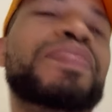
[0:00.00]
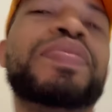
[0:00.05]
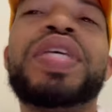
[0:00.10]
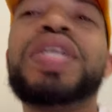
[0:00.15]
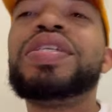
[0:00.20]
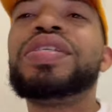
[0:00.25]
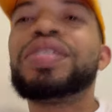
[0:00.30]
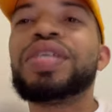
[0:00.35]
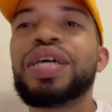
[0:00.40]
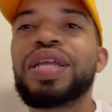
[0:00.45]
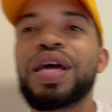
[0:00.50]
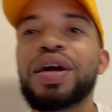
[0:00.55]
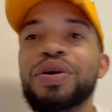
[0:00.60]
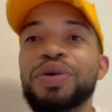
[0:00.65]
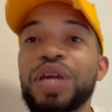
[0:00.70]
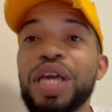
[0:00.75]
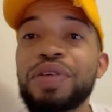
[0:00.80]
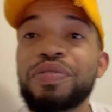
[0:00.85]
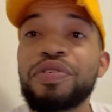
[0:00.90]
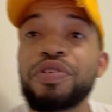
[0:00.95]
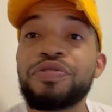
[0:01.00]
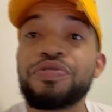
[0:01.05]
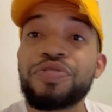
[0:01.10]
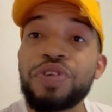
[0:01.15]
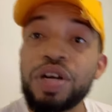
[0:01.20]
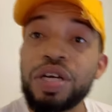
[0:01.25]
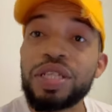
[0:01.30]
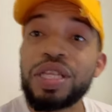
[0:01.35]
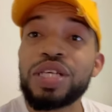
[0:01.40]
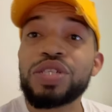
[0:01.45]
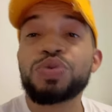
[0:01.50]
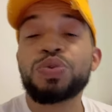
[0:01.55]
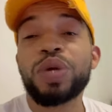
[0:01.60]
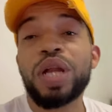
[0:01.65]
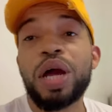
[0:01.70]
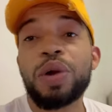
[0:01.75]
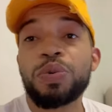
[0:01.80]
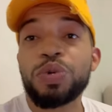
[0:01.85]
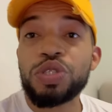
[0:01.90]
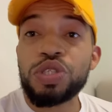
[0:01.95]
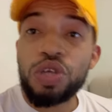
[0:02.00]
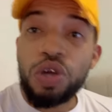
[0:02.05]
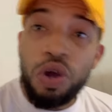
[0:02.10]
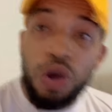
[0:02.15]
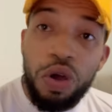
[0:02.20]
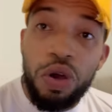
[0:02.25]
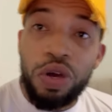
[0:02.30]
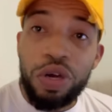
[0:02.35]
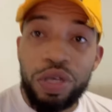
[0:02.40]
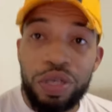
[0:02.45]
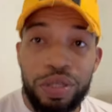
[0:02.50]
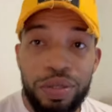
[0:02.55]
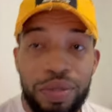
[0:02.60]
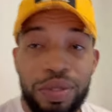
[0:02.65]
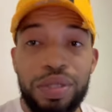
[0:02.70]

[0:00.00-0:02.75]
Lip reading: He said, I don't give a fuck. That's what I was called.